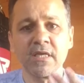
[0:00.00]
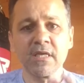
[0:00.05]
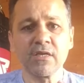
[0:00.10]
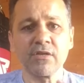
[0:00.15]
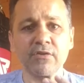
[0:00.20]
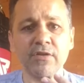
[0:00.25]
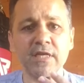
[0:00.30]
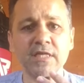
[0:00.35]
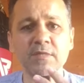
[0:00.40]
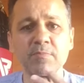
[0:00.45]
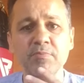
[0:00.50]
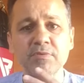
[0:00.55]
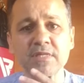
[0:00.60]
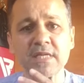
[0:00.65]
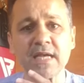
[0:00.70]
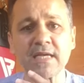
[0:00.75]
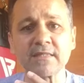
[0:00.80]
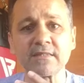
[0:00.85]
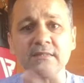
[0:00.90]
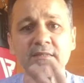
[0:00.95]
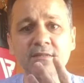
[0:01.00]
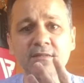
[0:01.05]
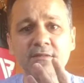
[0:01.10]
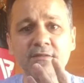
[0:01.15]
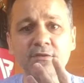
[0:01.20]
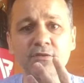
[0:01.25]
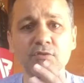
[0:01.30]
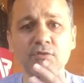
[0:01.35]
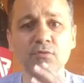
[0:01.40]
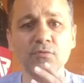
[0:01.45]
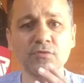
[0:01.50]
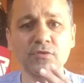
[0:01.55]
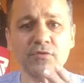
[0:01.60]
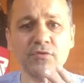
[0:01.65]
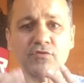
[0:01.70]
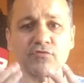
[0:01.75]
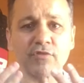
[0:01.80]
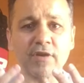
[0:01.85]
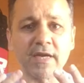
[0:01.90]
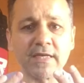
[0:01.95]
You need to protect the tools of the
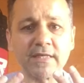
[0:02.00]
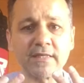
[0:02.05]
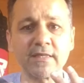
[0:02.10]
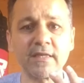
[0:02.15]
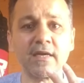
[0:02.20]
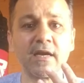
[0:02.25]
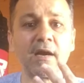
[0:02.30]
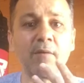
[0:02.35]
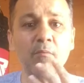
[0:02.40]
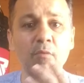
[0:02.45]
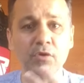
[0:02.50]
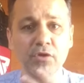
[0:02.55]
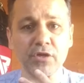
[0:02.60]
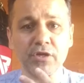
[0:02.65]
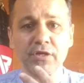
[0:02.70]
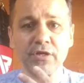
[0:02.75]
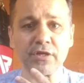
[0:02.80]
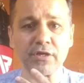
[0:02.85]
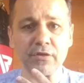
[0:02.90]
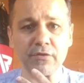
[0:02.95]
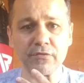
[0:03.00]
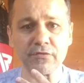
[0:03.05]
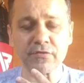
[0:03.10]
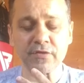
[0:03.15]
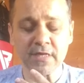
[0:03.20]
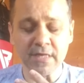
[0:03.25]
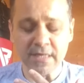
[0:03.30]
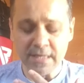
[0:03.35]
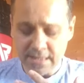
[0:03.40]
trade and what you're going to use.